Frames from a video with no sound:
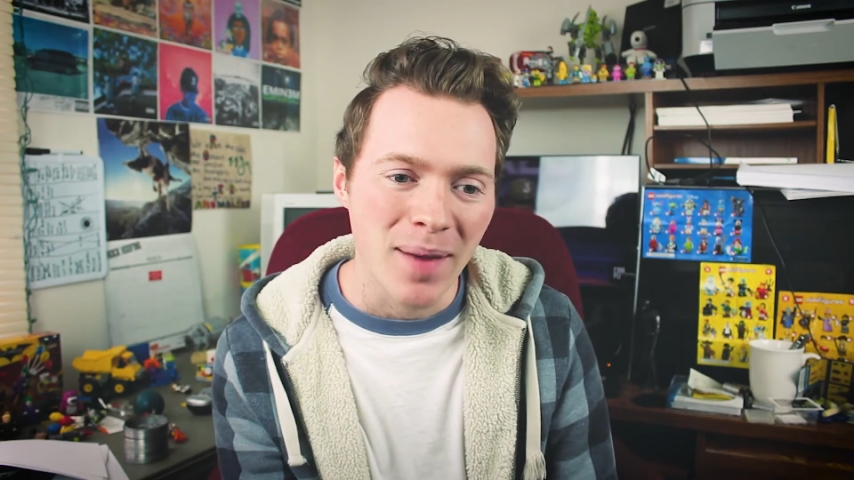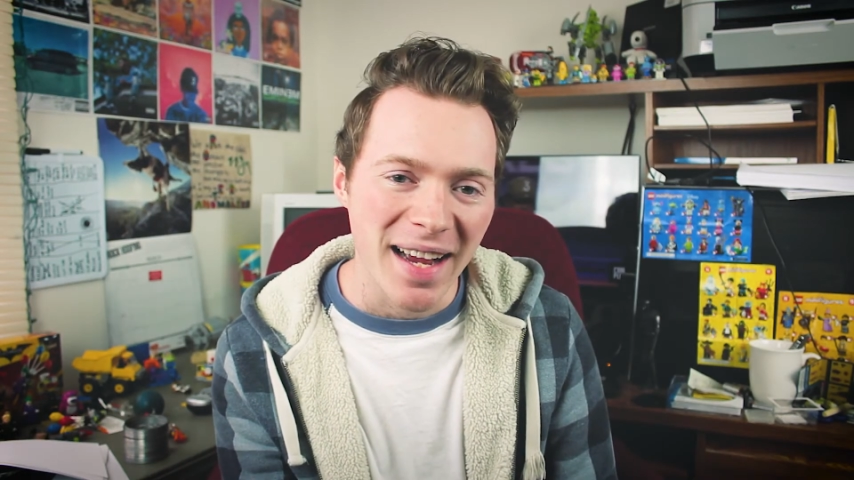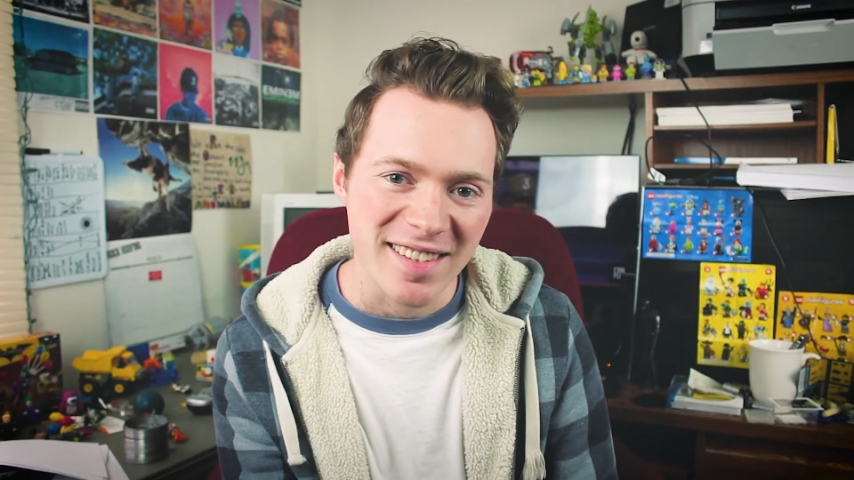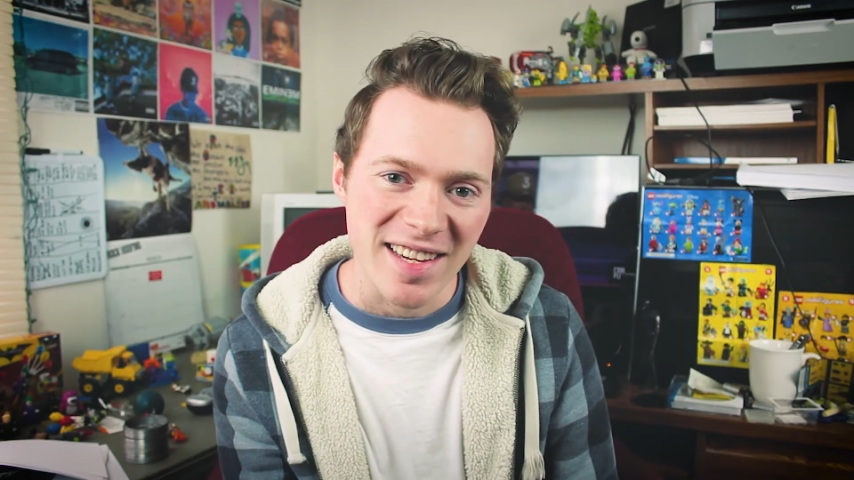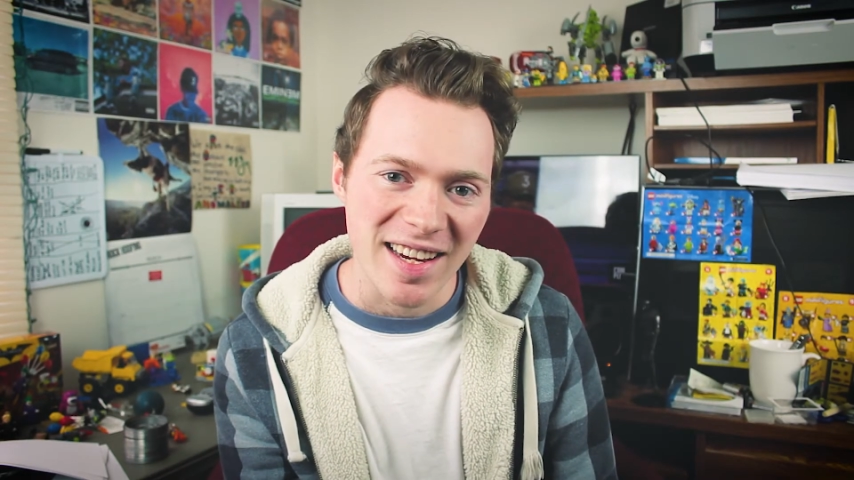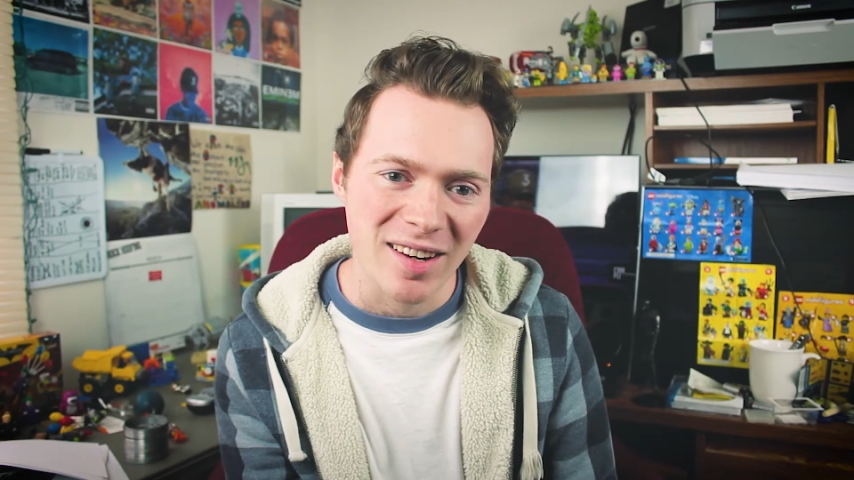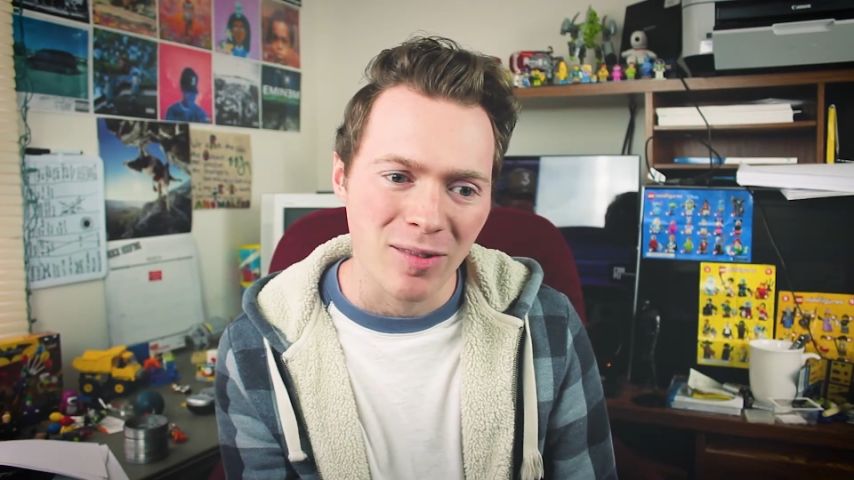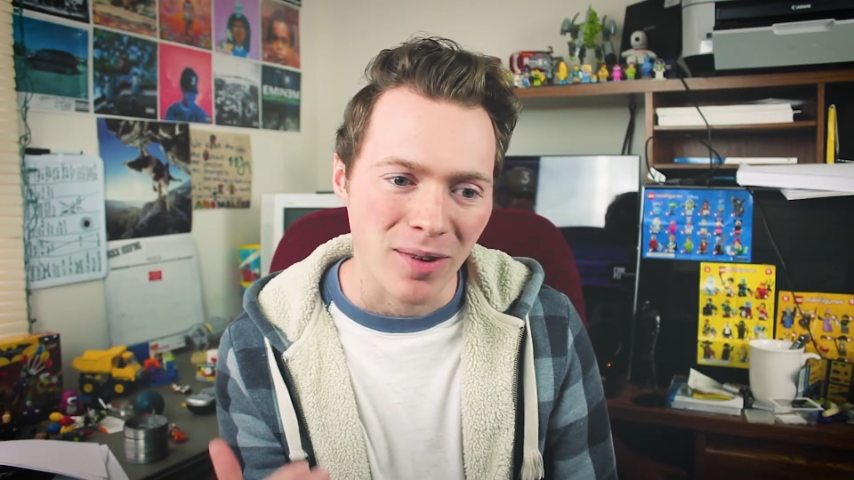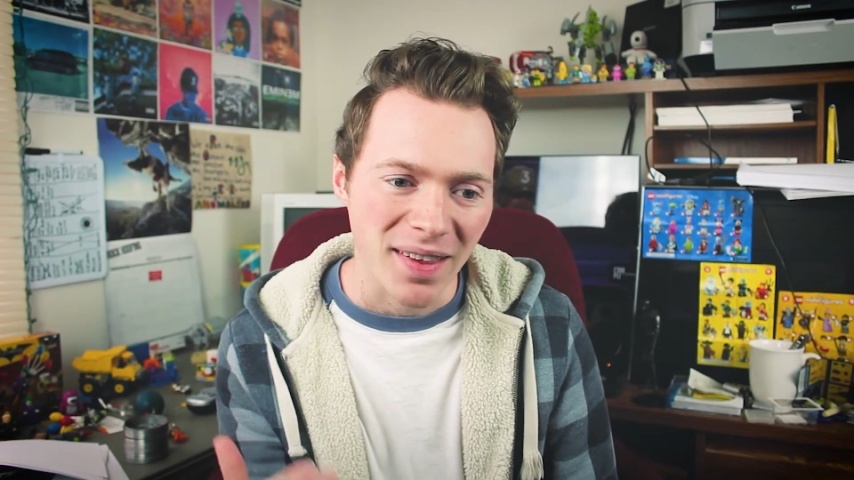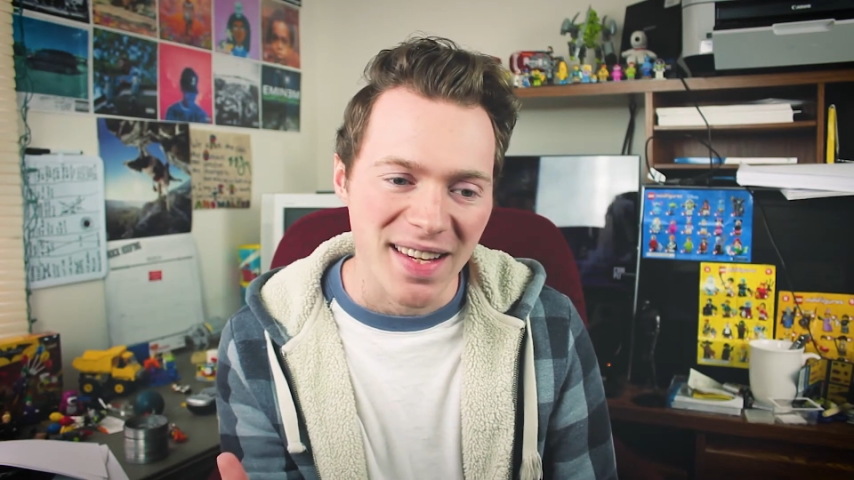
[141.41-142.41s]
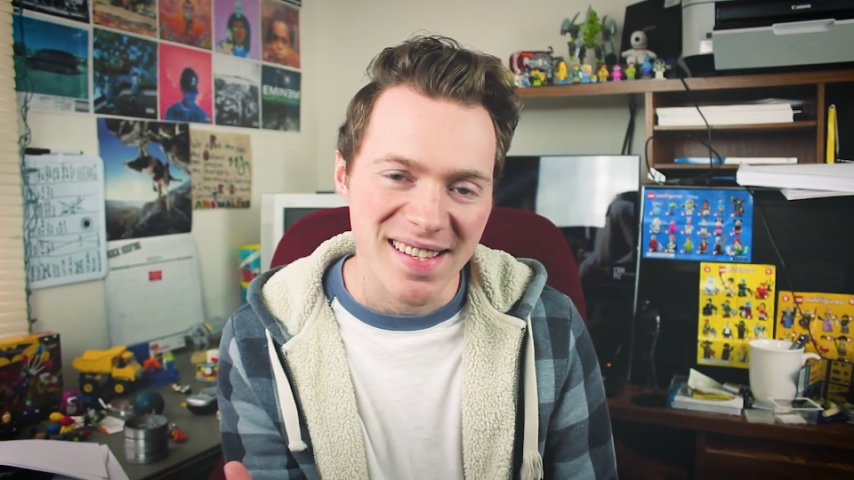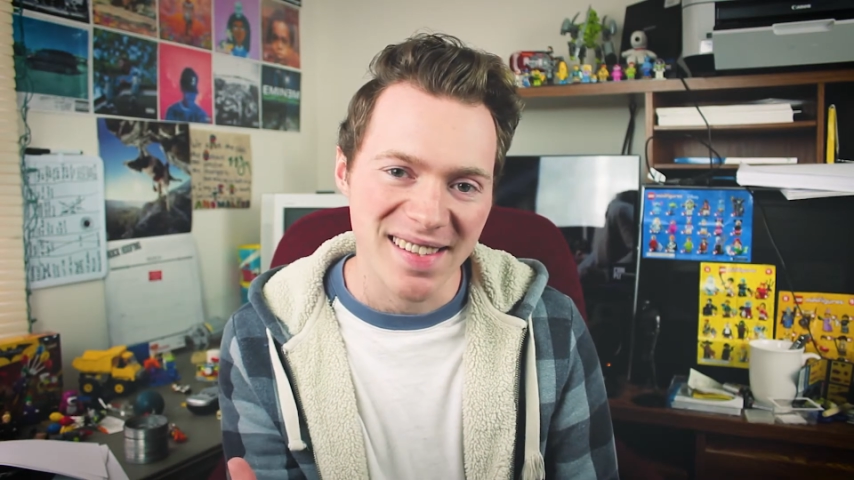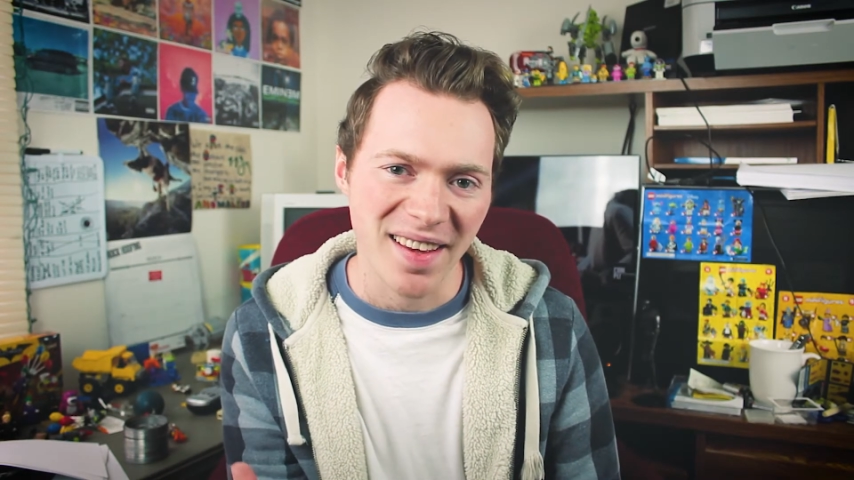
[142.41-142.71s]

magazine releases